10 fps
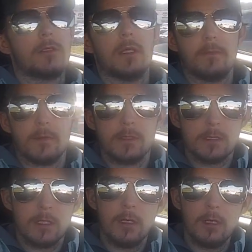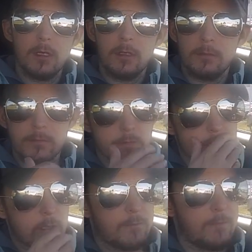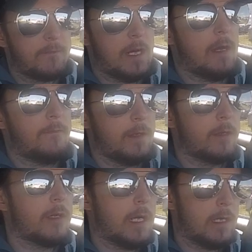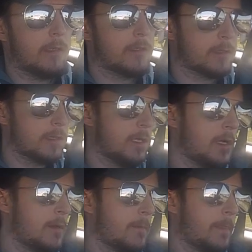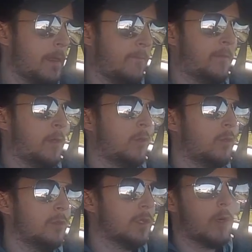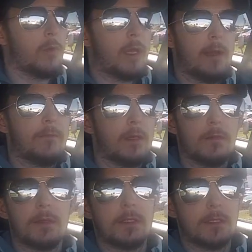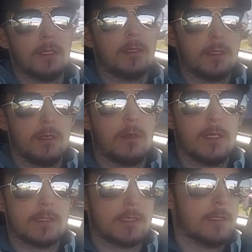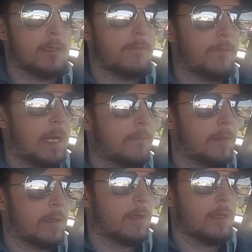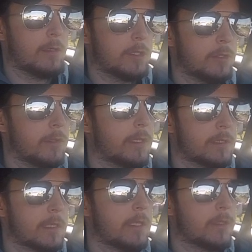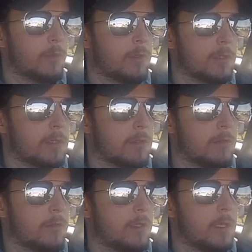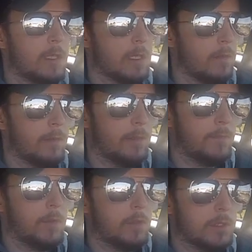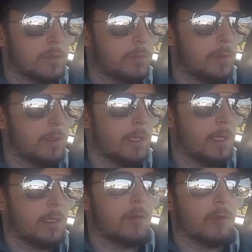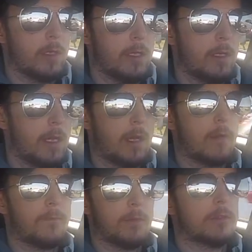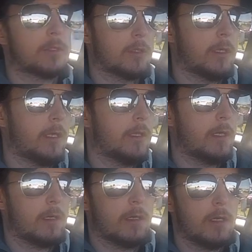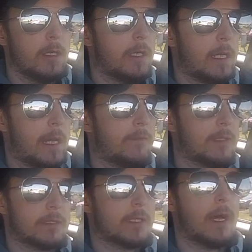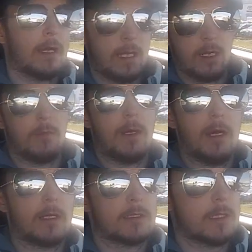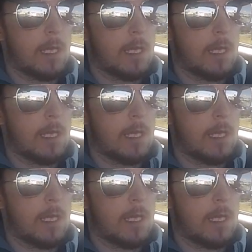difference. So for $500, if you don't have anything done to your ST, $500, you get a stage 1 tune. Even if you just put a green air filter in there, have the stock air box